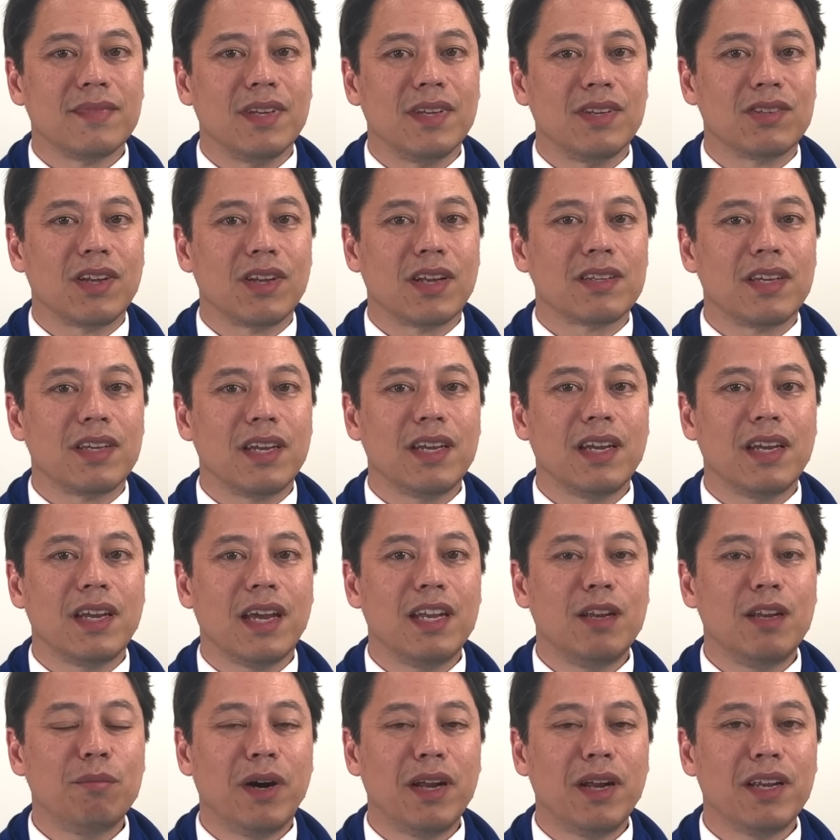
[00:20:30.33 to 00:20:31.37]
he's not taking
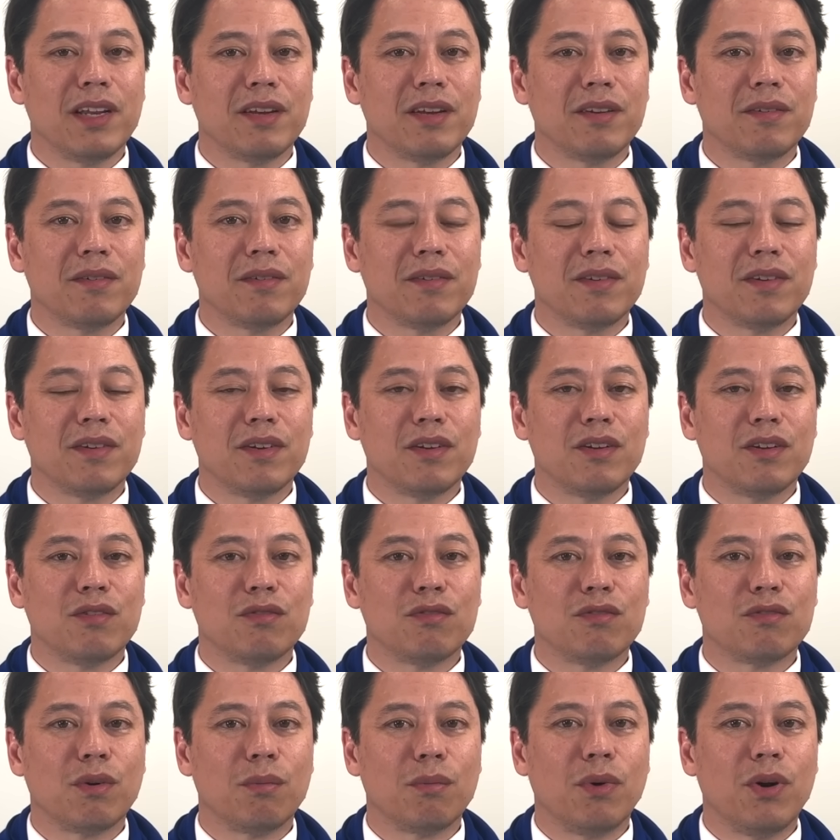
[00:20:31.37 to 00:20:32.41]
any money
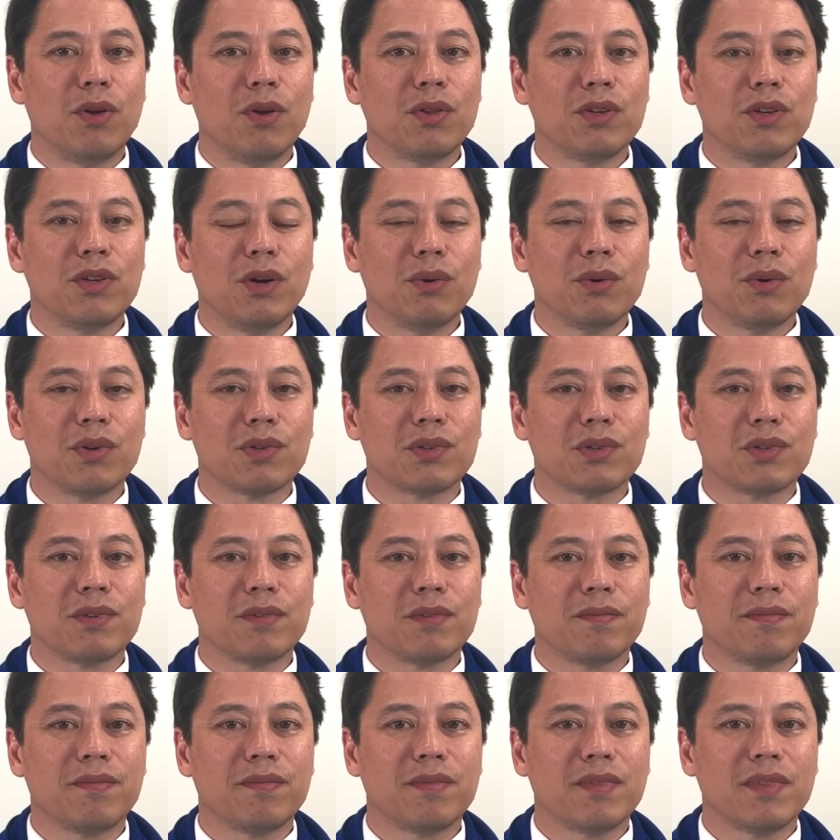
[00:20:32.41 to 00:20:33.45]
from all the donors.
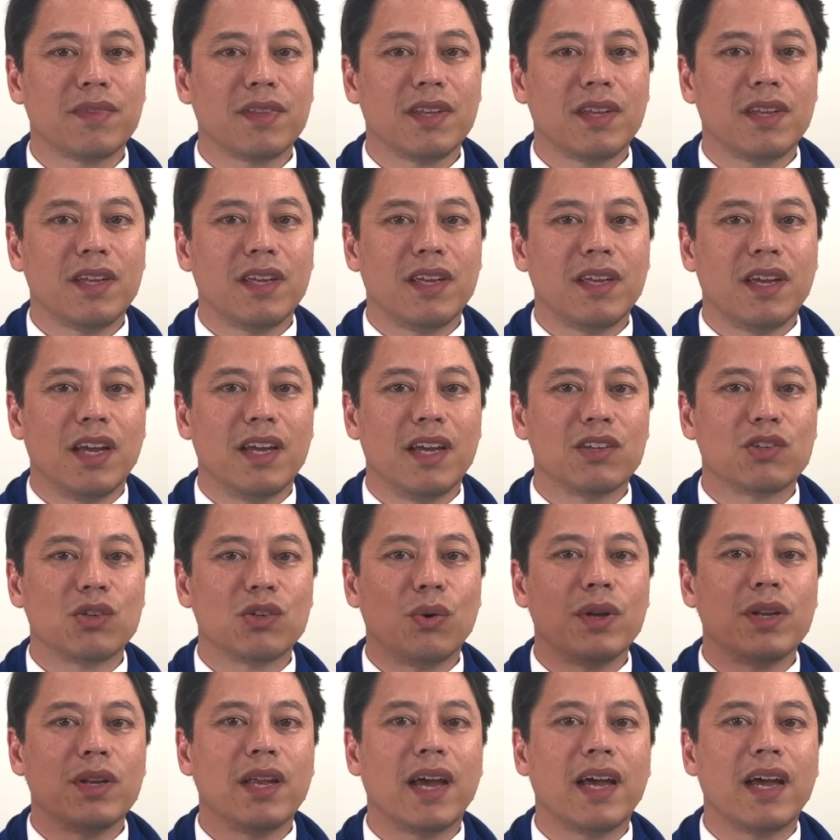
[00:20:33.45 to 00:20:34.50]
And
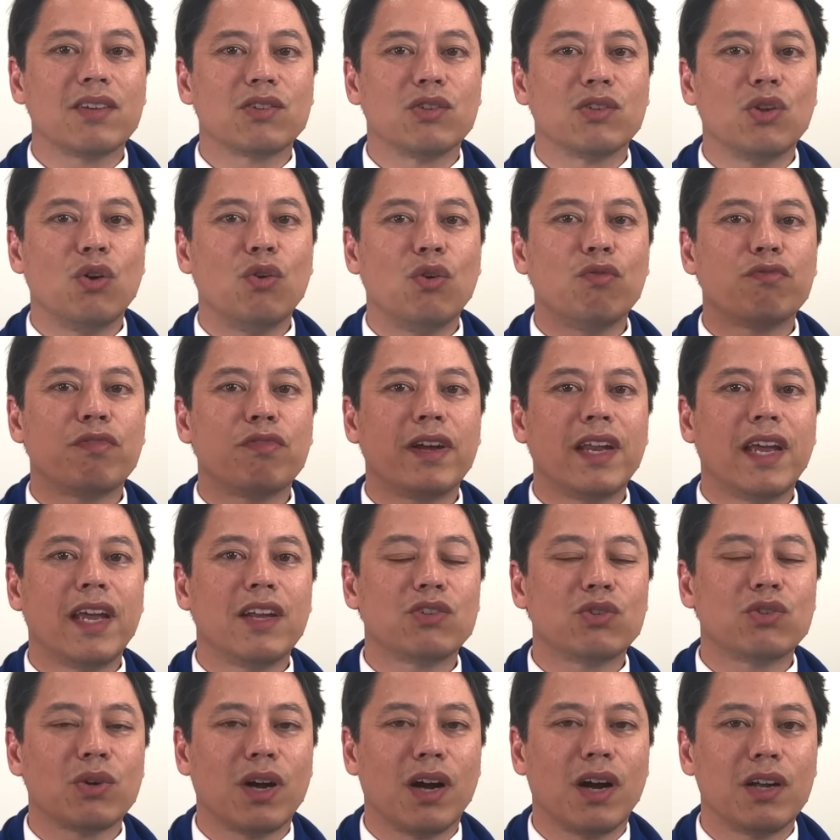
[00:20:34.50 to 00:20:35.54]
so it has no
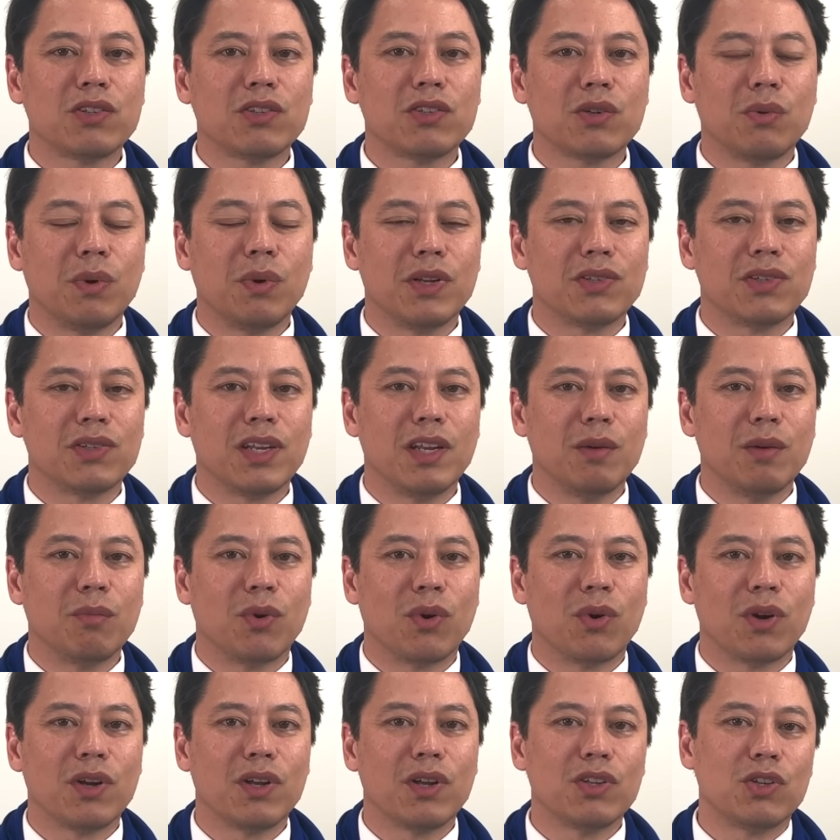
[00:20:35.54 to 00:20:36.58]
financial consequence
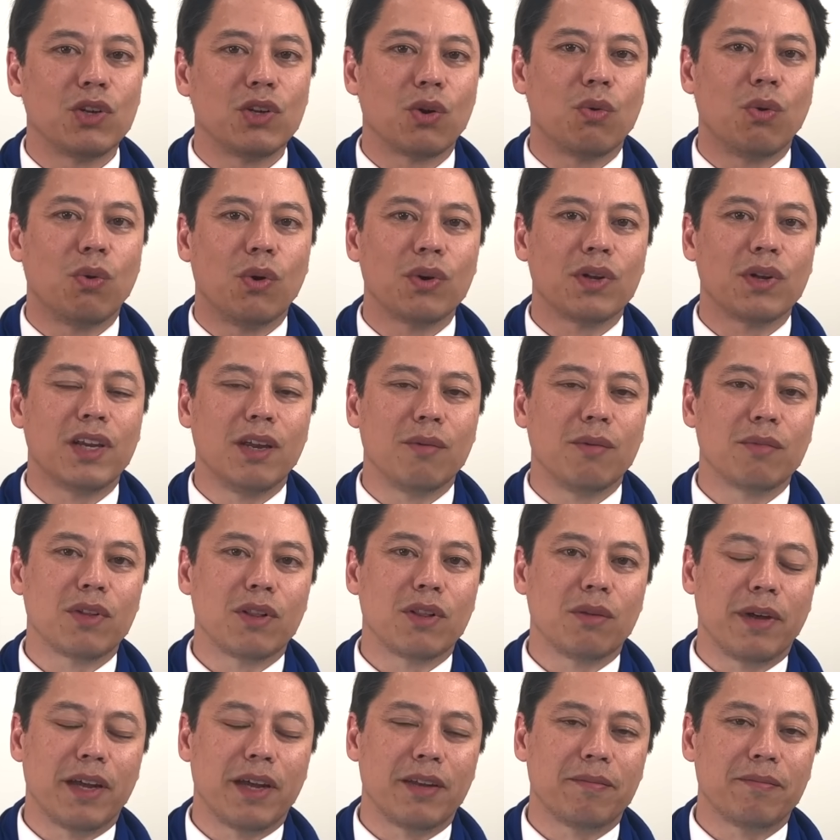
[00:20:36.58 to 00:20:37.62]
anymore to quote Kim
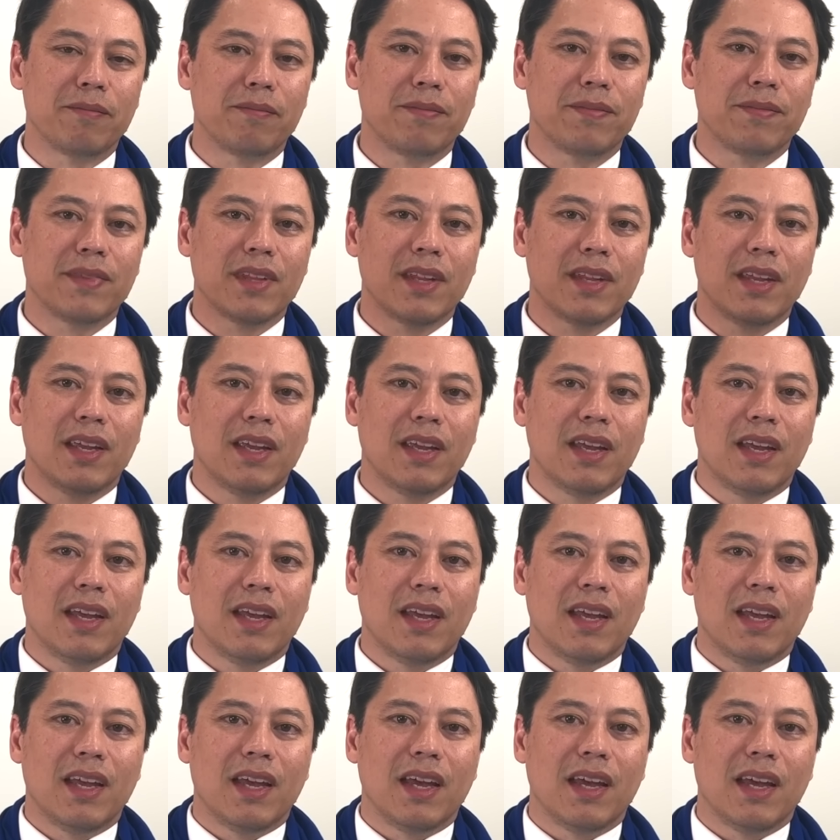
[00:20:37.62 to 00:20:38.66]
Clement.
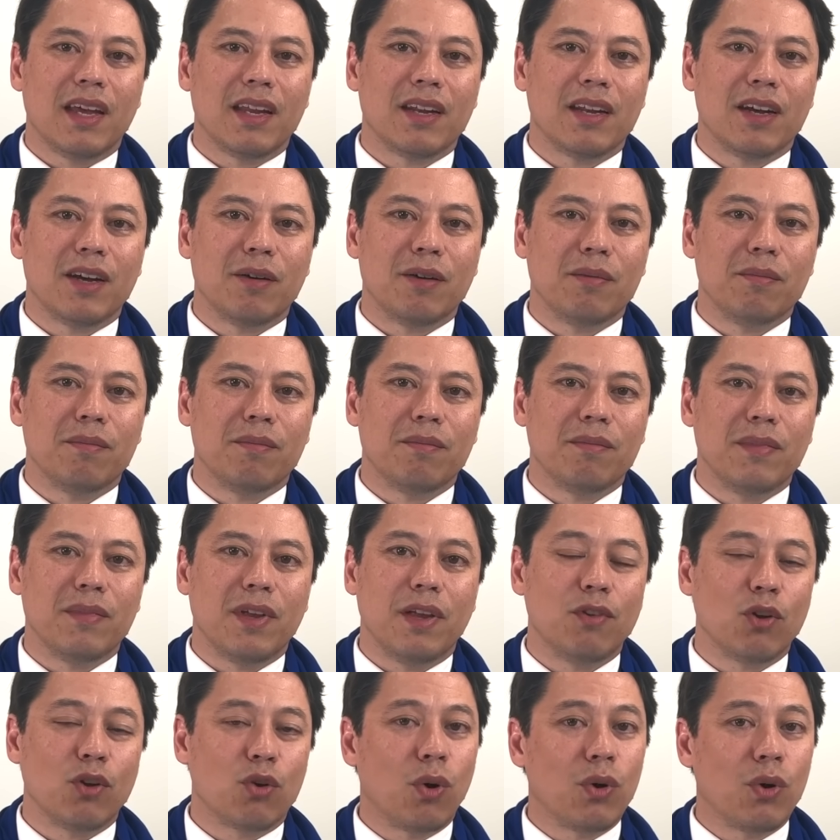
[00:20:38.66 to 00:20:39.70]
And
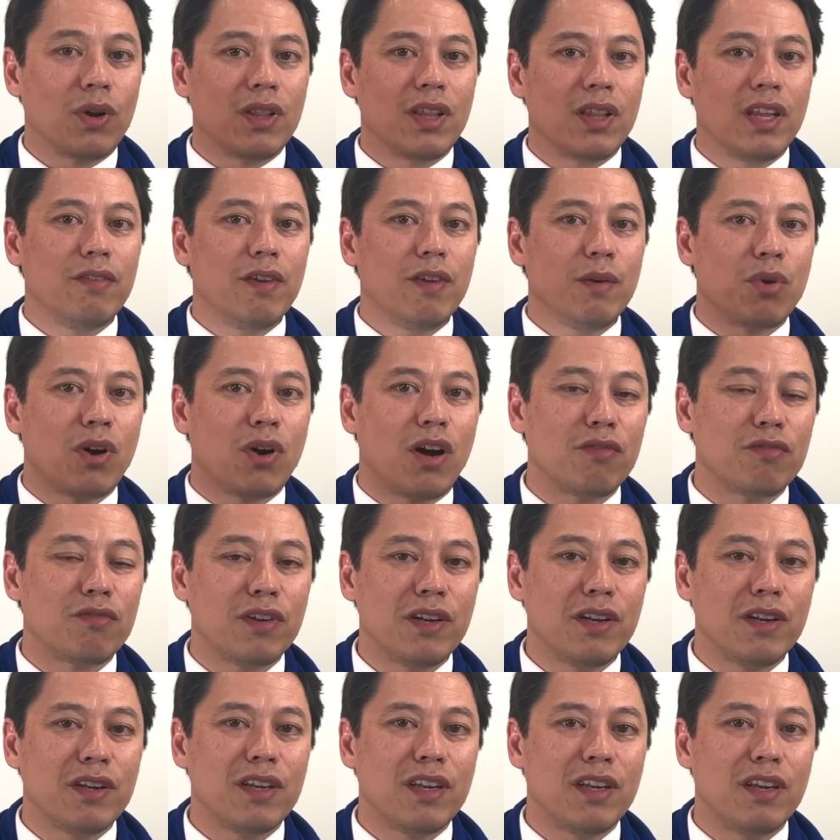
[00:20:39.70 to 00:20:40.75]
if you quote a living
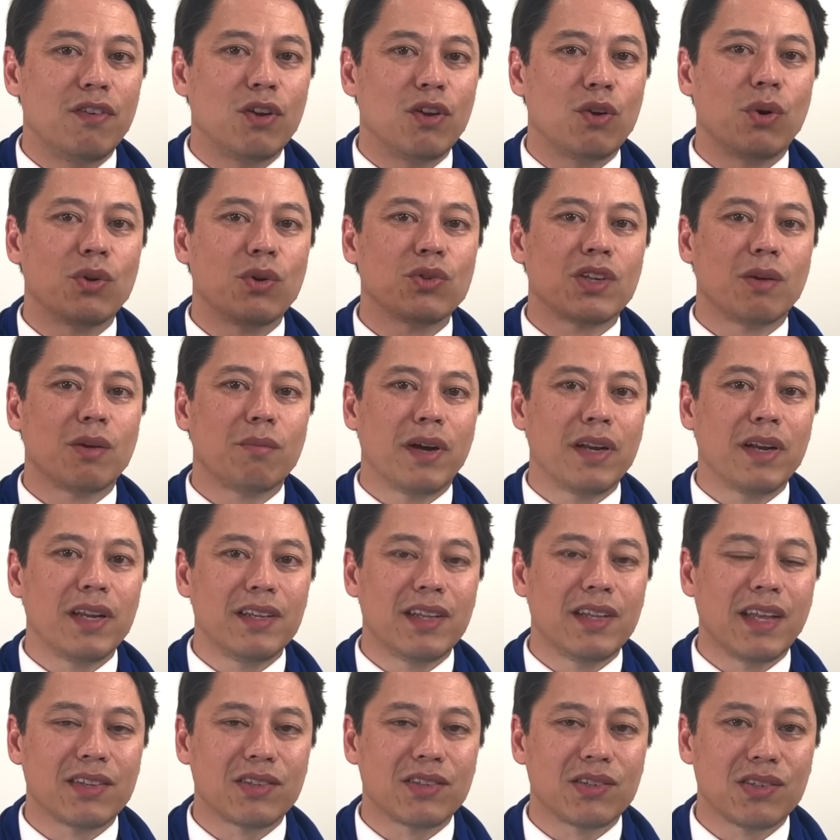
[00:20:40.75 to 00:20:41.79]
prophet, if you quote
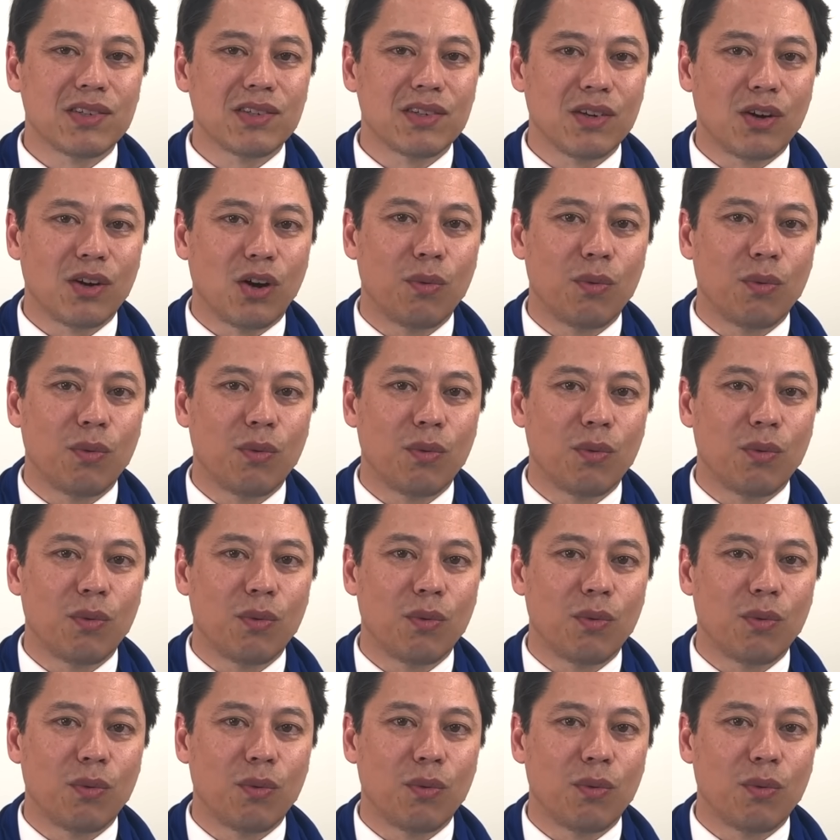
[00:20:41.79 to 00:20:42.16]
somebody that's